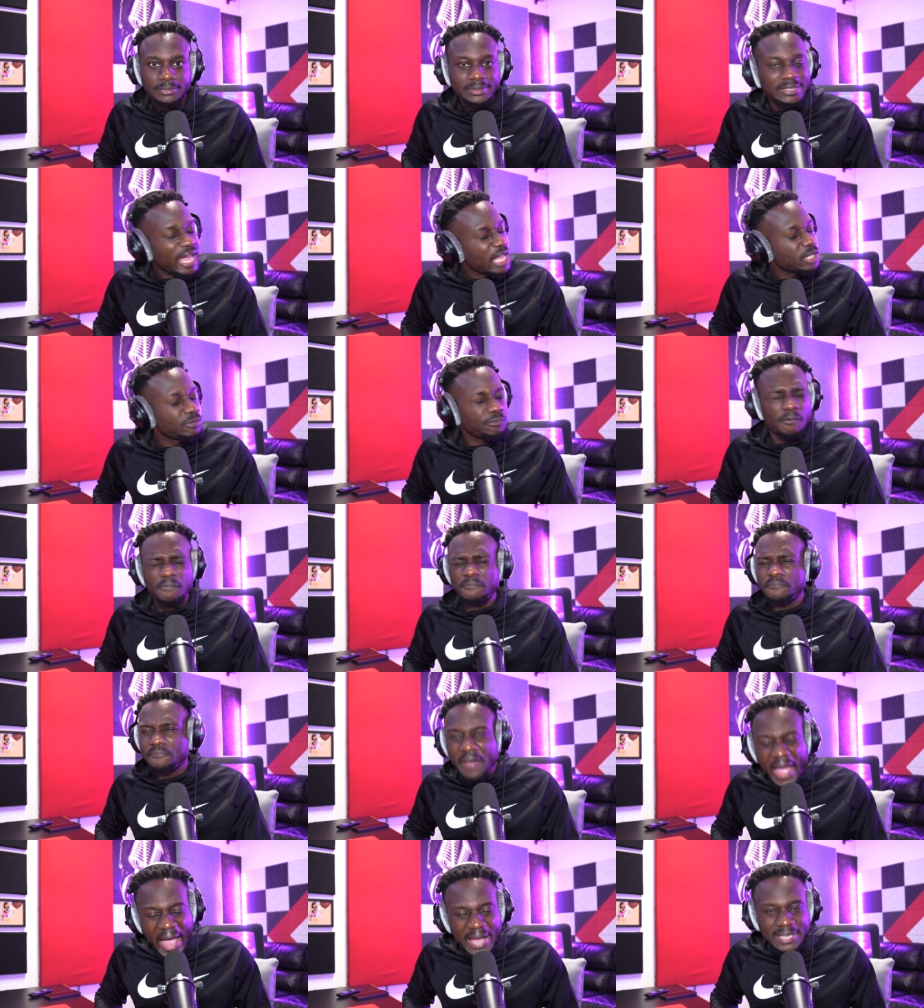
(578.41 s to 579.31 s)
That's for
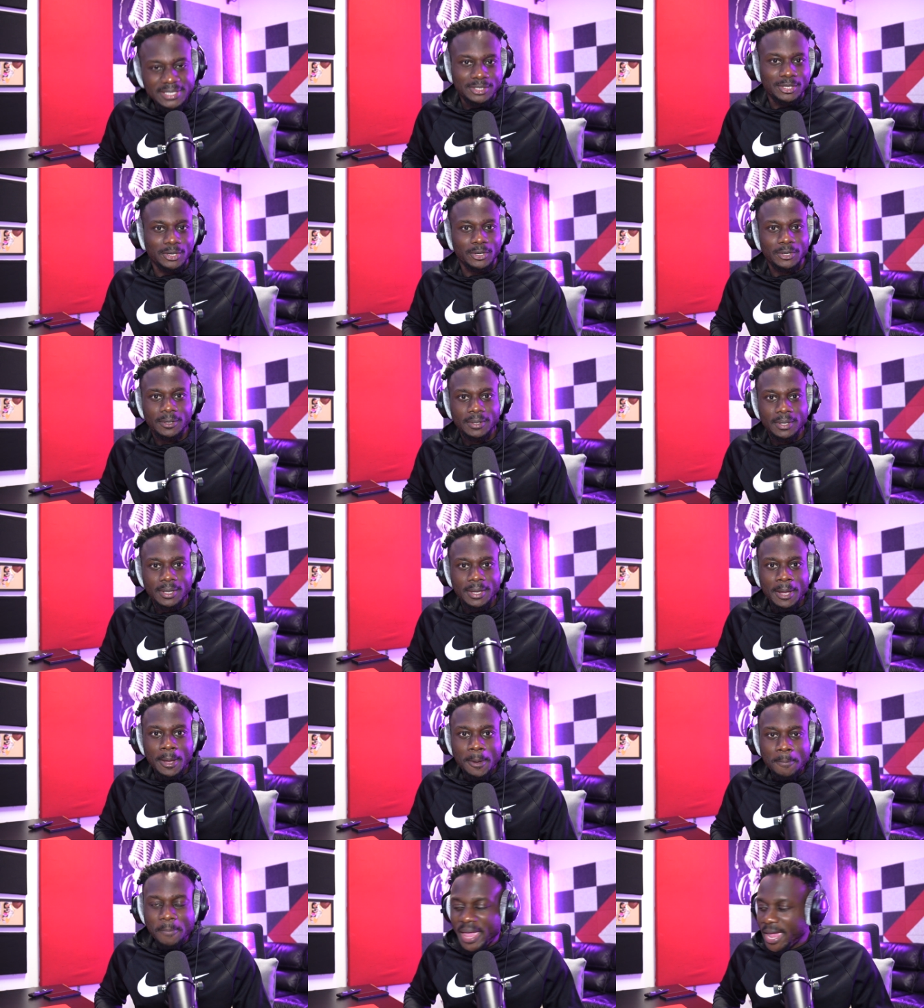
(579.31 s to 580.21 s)
facts, though.
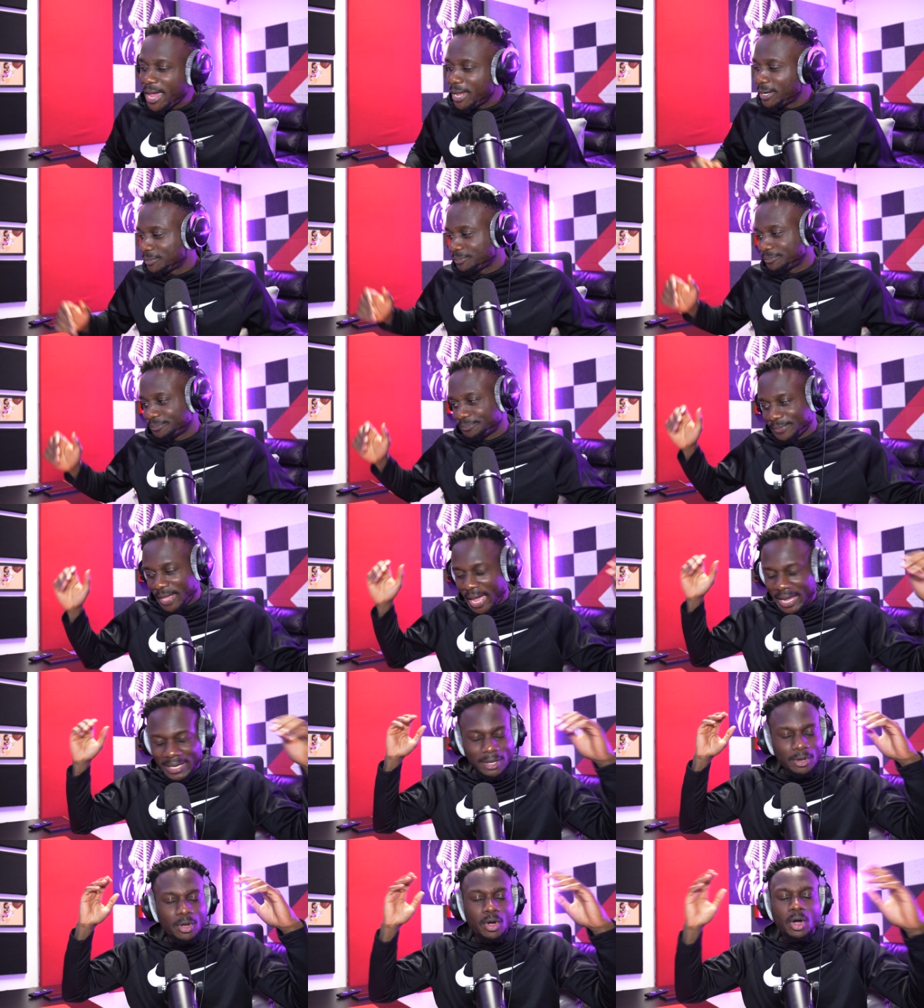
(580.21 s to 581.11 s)
Man, I
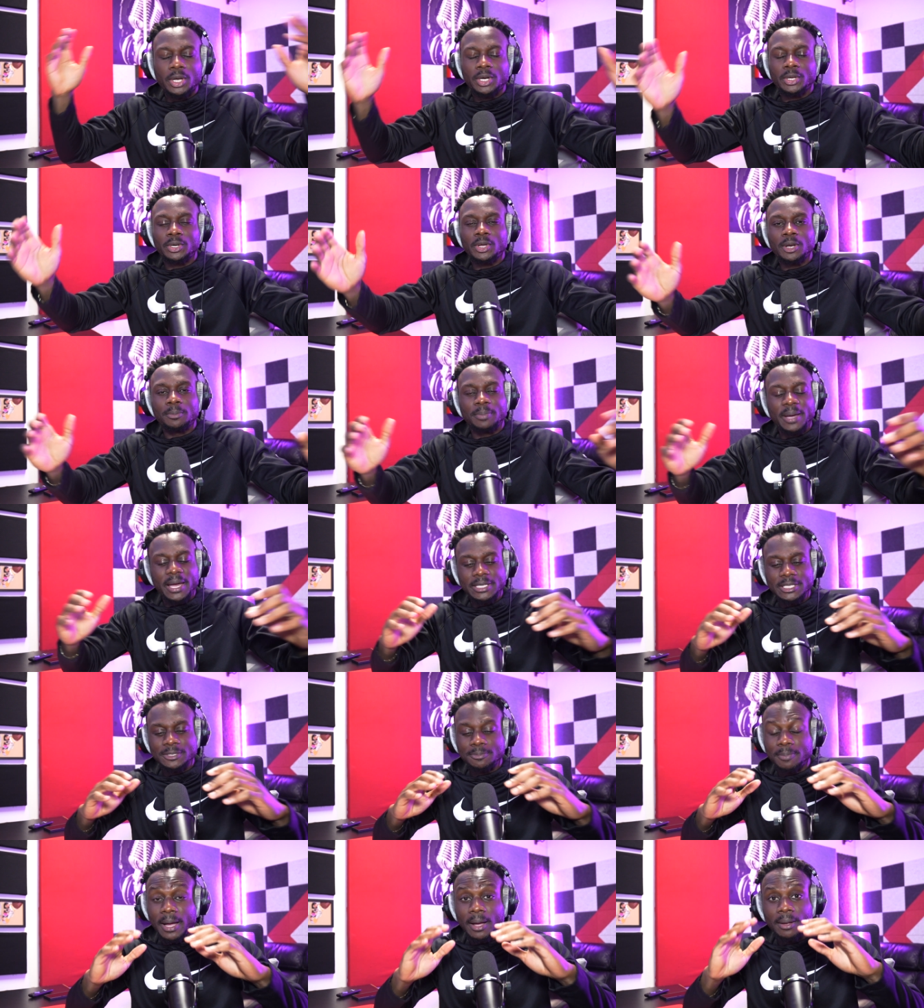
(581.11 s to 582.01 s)
can go on and on about
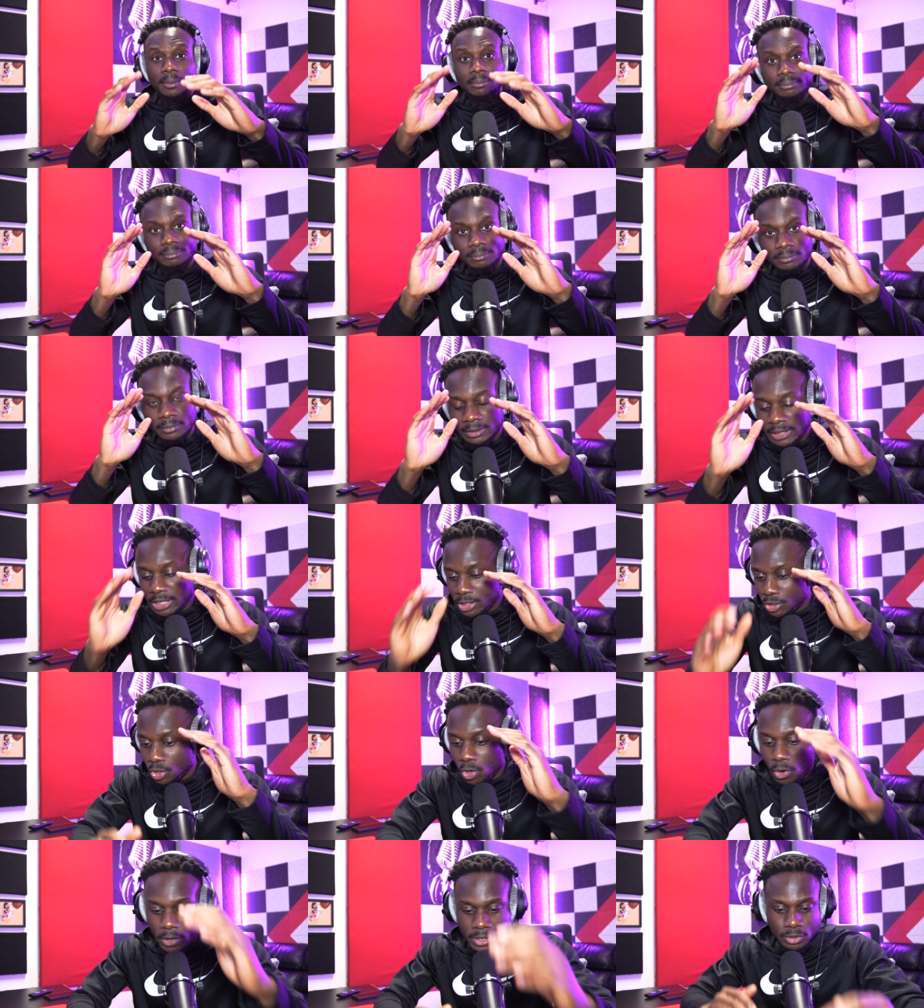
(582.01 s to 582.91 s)
this, but the
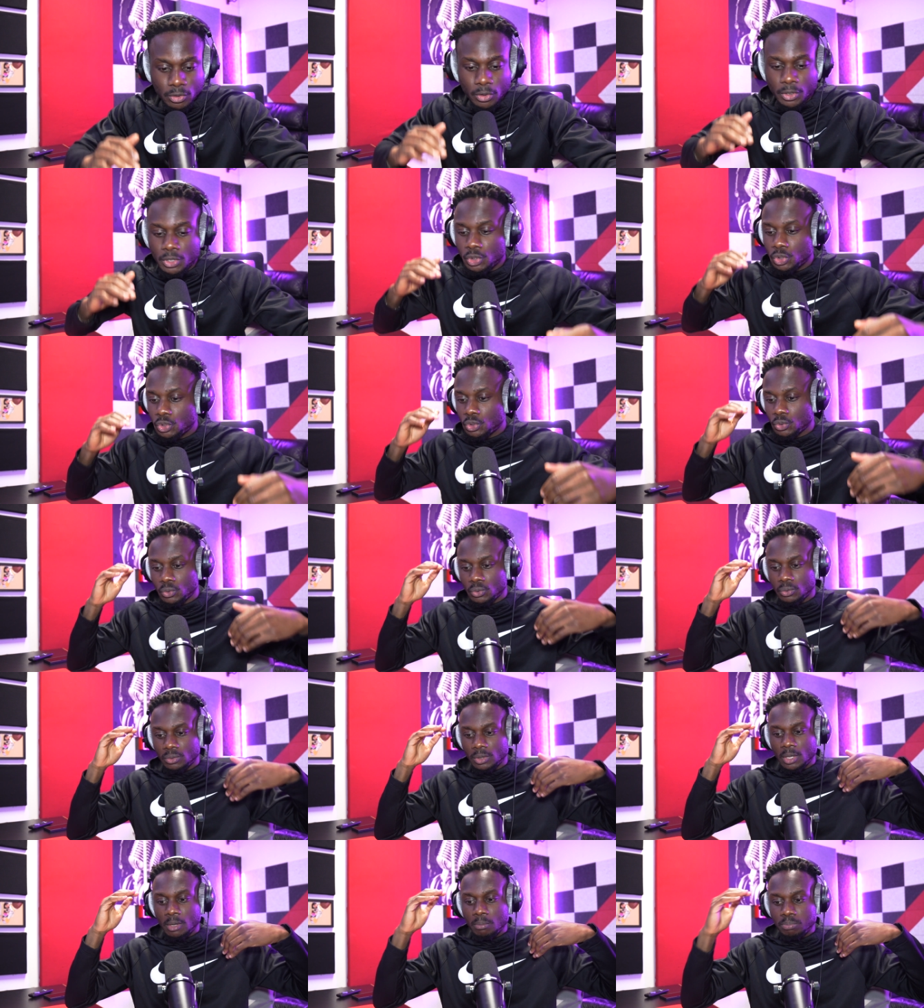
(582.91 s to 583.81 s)
story is going
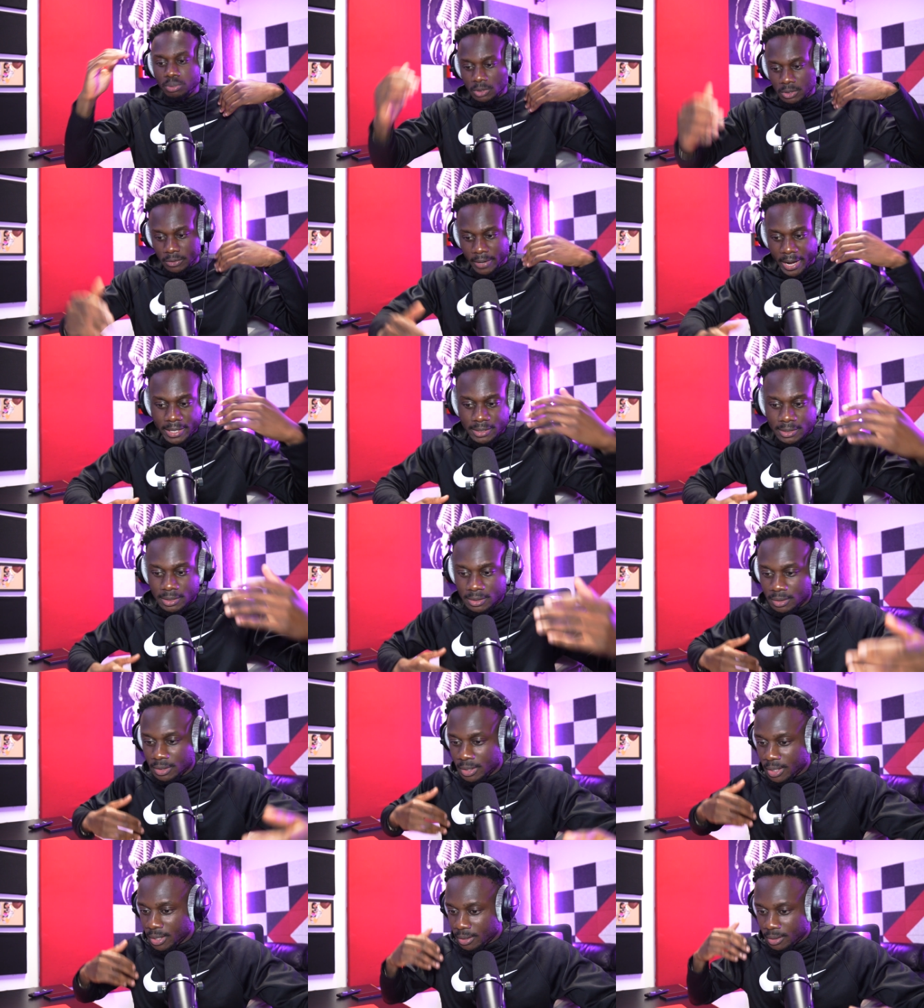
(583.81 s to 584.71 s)
to progress
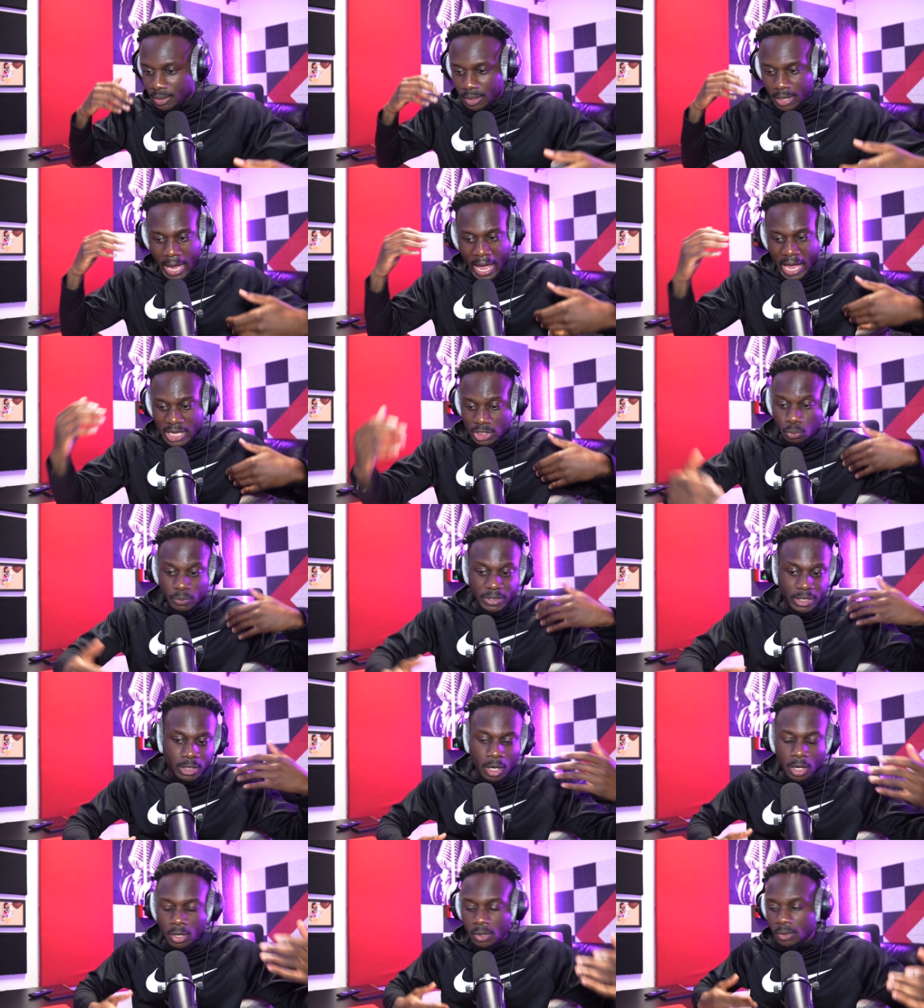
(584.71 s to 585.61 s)
as we
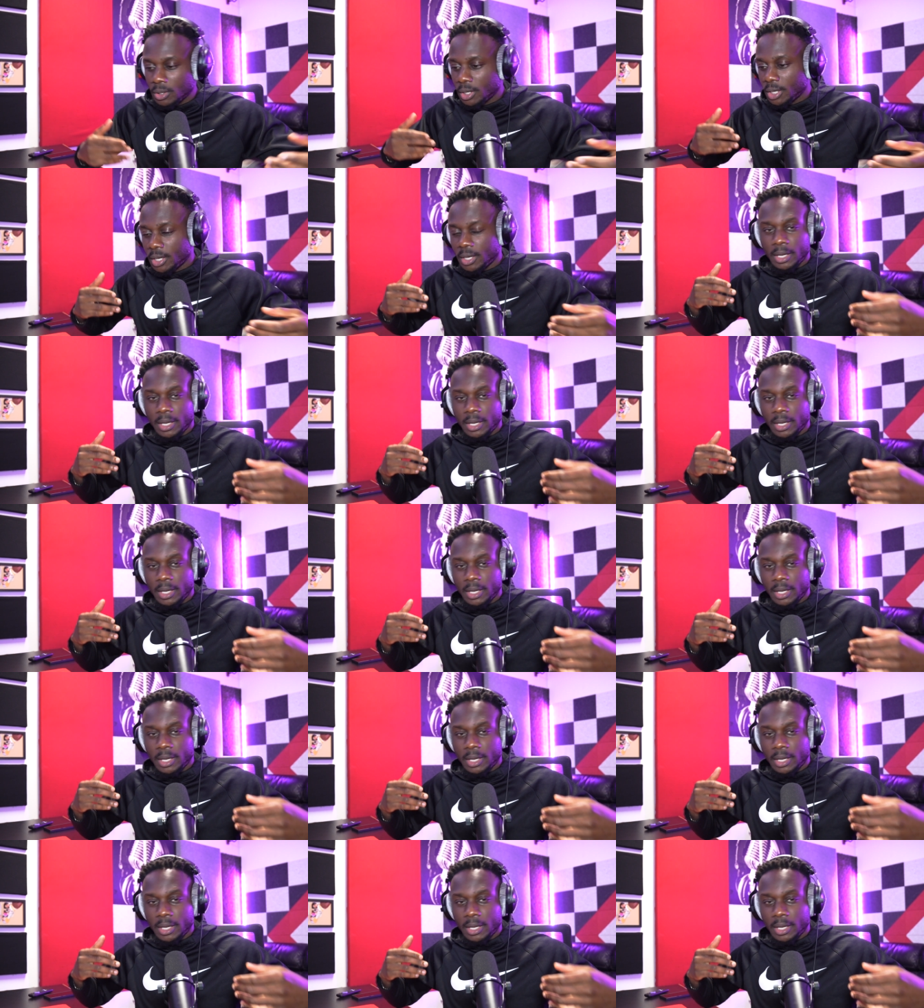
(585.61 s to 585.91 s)
go.